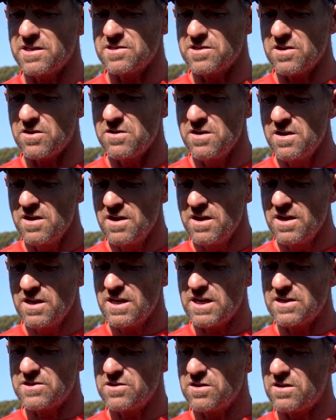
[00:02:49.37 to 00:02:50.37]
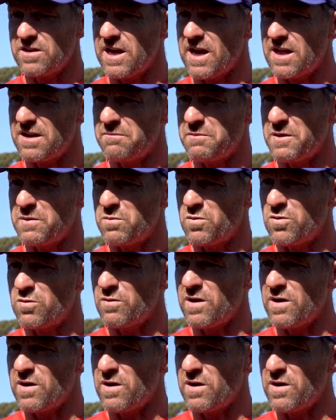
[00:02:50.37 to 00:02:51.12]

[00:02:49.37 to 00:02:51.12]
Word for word: So, yeah, certainly added a bit more